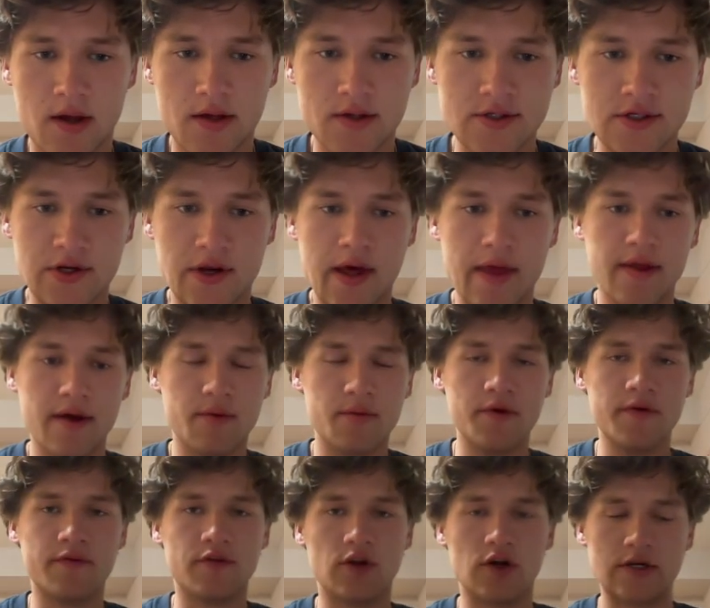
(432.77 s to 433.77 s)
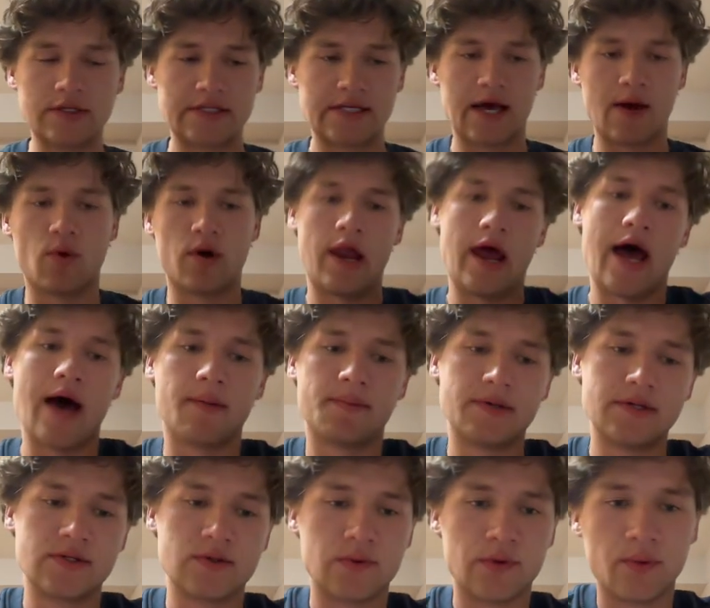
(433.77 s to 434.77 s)
So now that we've looked at what
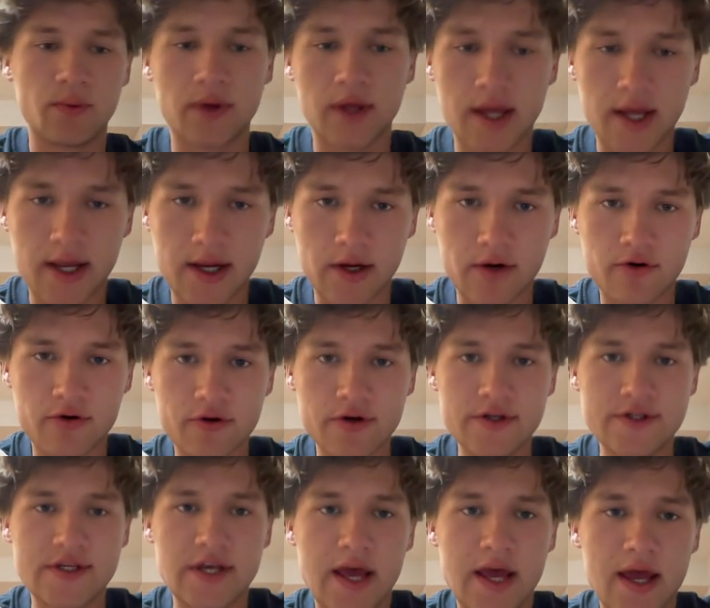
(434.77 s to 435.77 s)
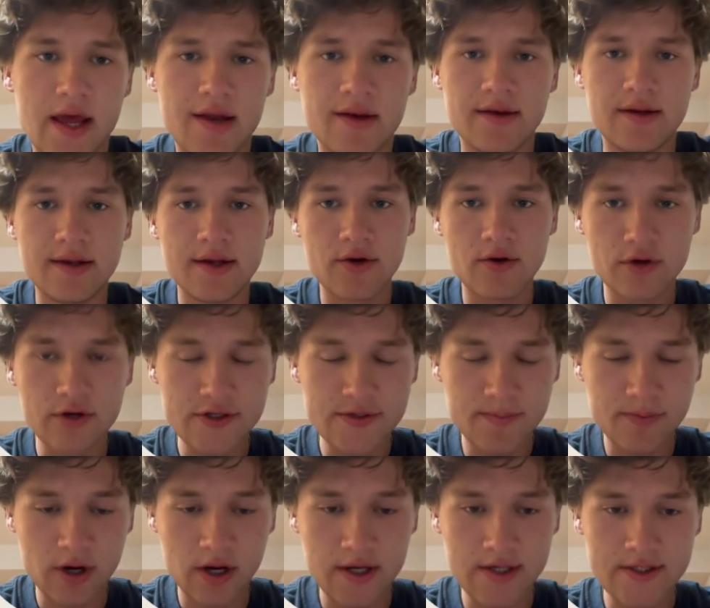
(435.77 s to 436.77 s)
happens when we increase and decrease
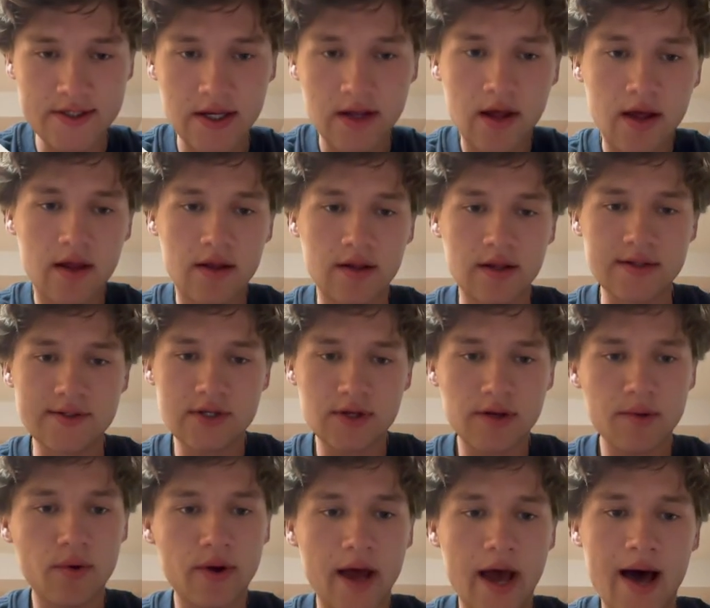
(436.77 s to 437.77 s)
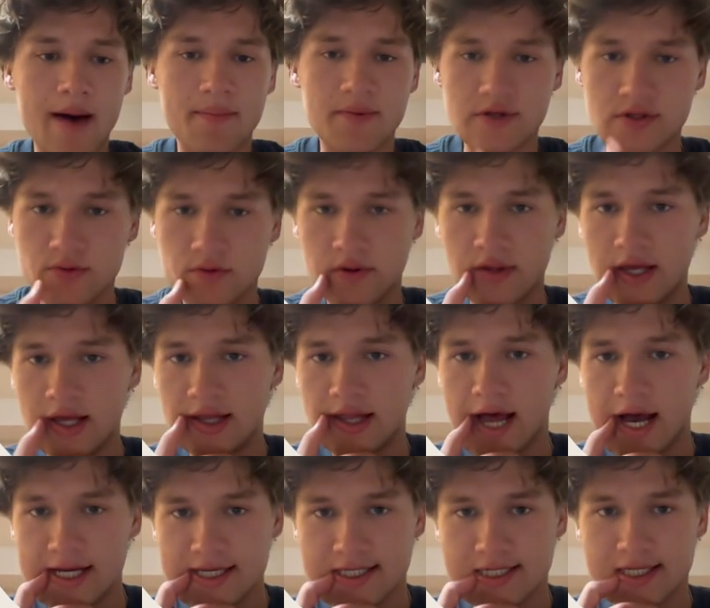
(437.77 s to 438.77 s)
price, let's look at what happens when the
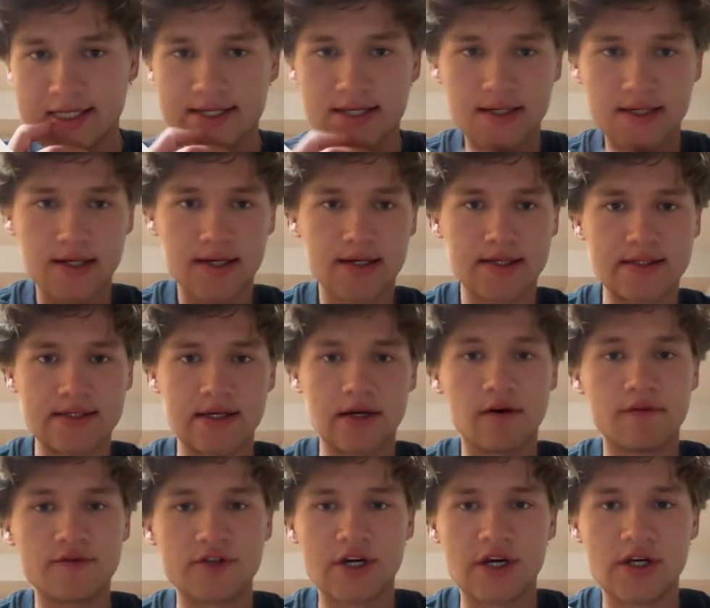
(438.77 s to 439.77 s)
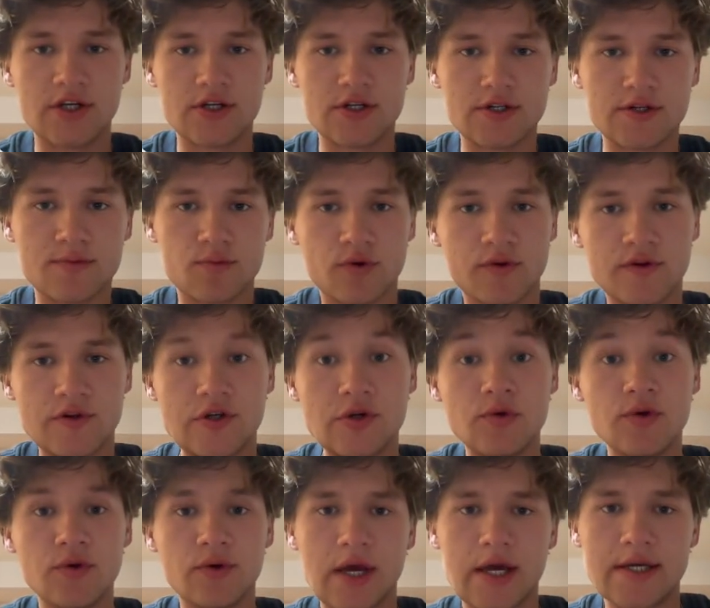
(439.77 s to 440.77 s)
elasticity itself changes with 2
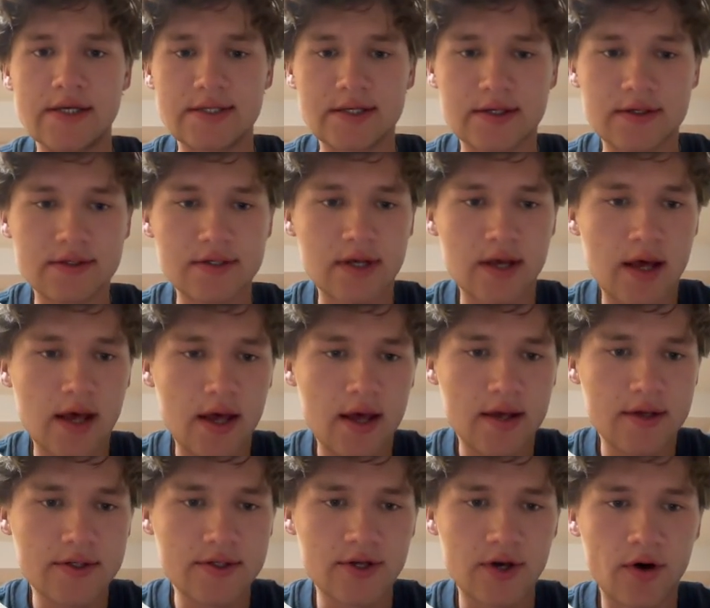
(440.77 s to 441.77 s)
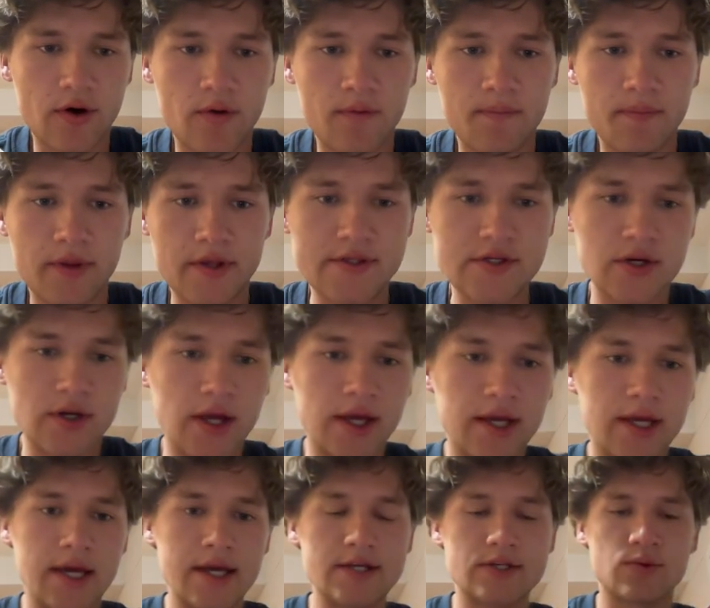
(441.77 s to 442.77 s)
new cases. So let's look
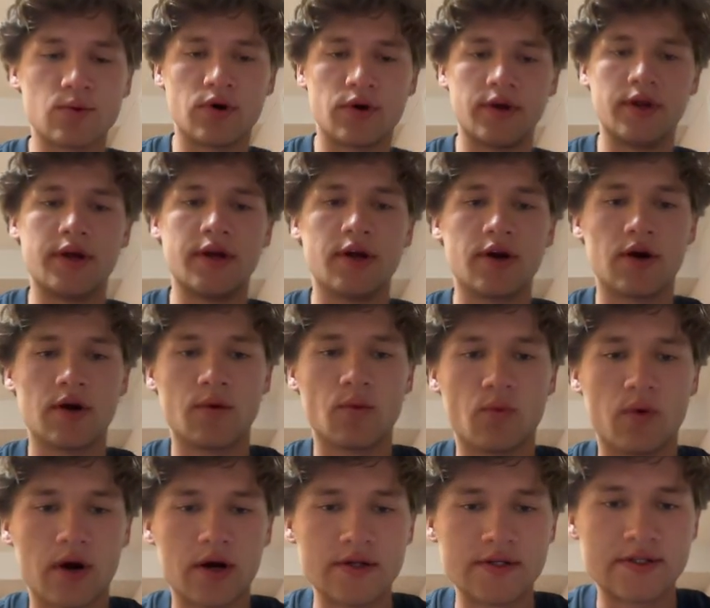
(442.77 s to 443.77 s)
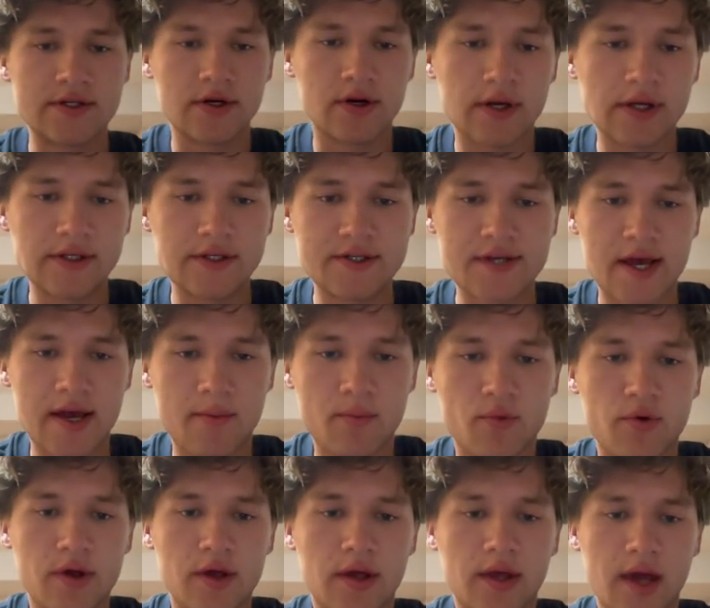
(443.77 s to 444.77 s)
at case 1 here where it's during exam
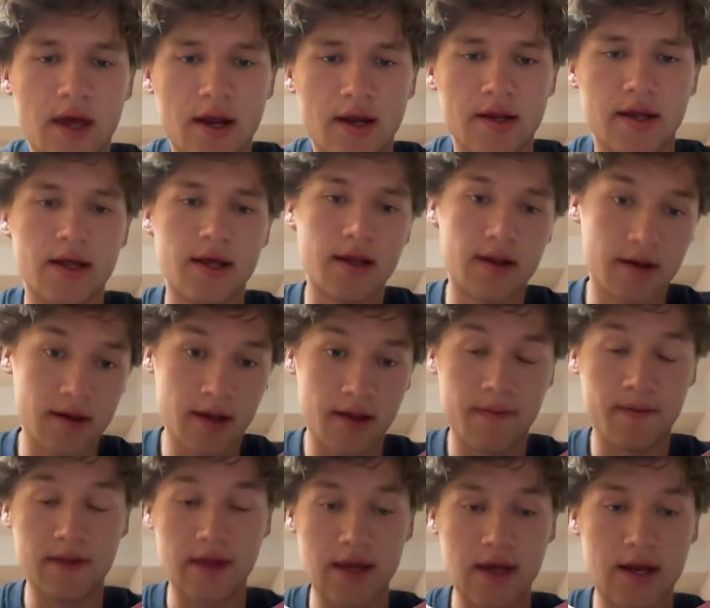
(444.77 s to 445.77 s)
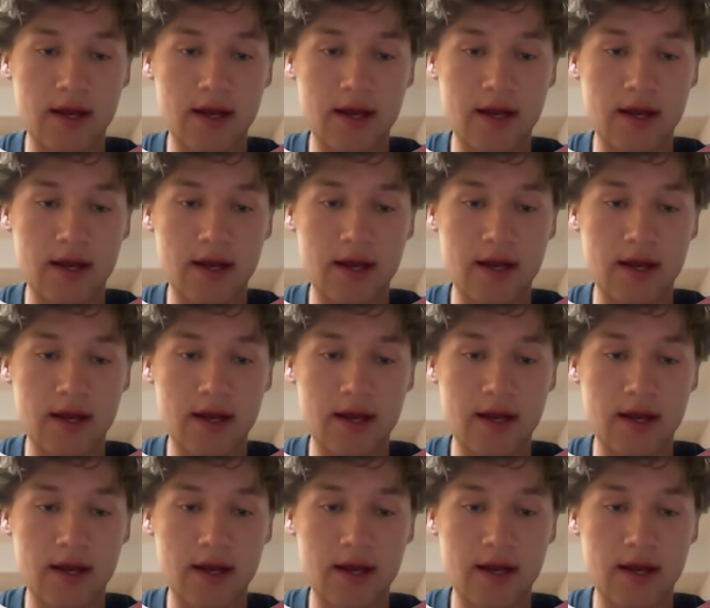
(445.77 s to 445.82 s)
week and the